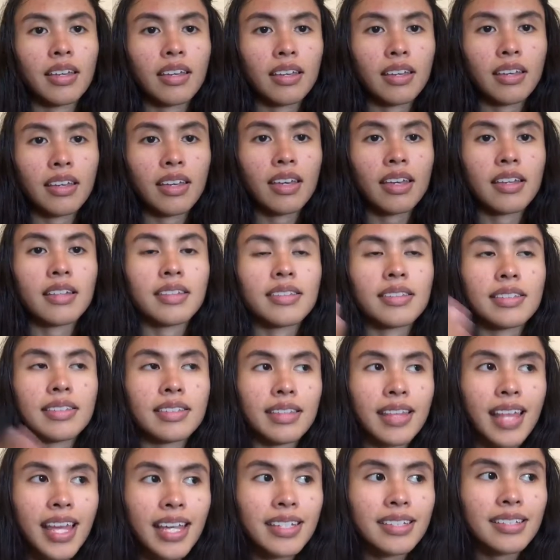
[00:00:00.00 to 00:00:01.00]
It
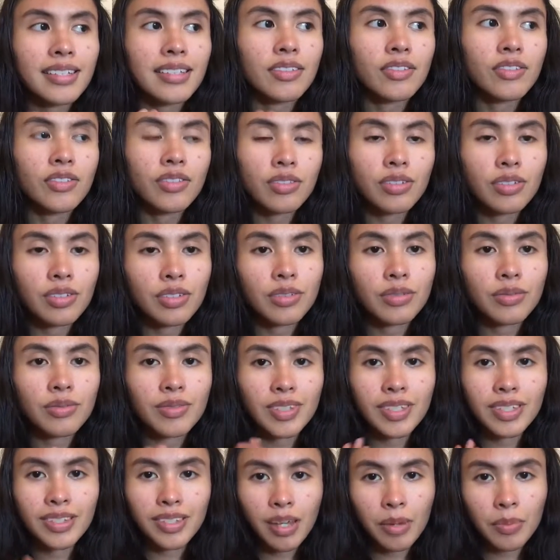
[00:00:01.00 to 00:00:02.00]
slices through
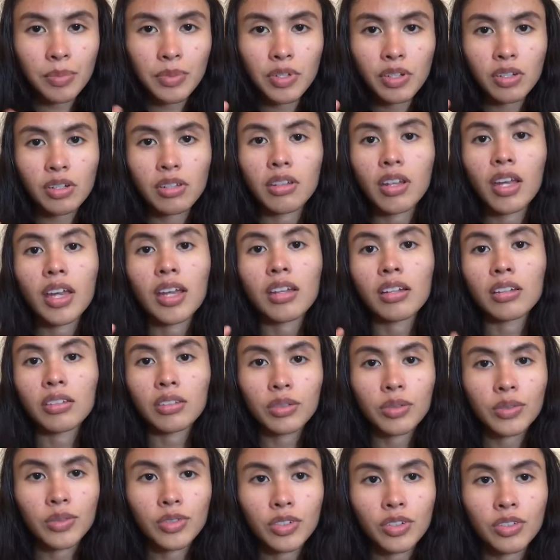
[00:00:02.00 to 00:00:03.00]
deception and
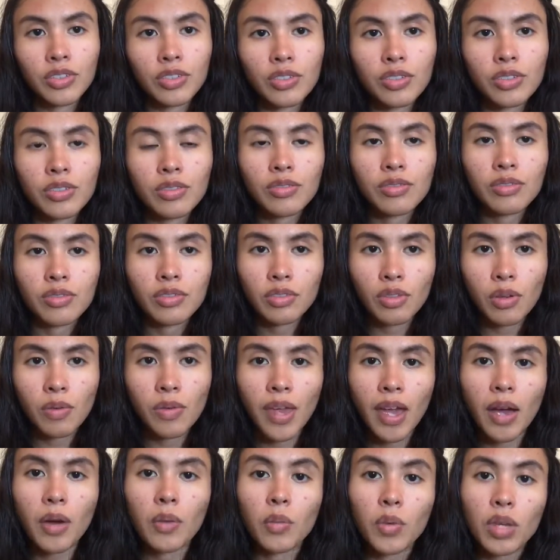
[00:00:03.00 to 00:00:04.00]
illusion so
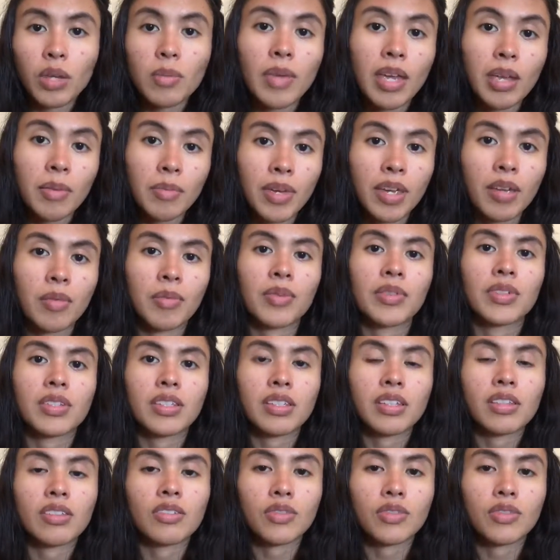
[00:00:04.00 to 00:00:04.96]
that we may be able to see the